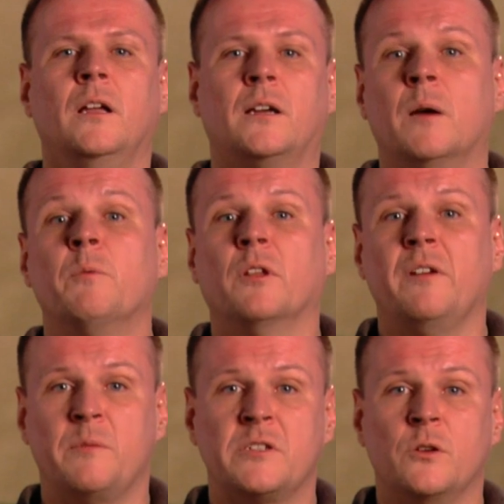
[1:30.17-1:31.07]
a couple
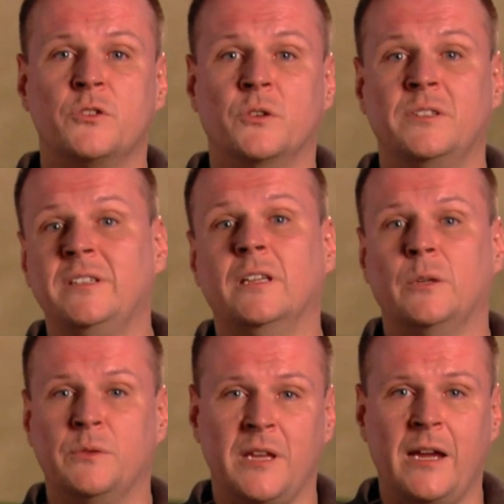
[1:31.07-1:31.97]
of episodes on
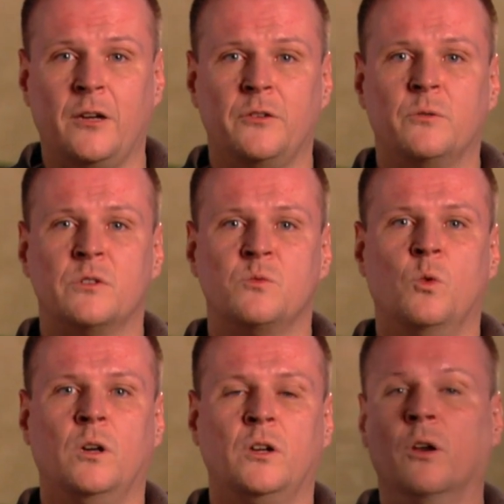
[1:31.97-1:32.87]
dealing with anger. There was one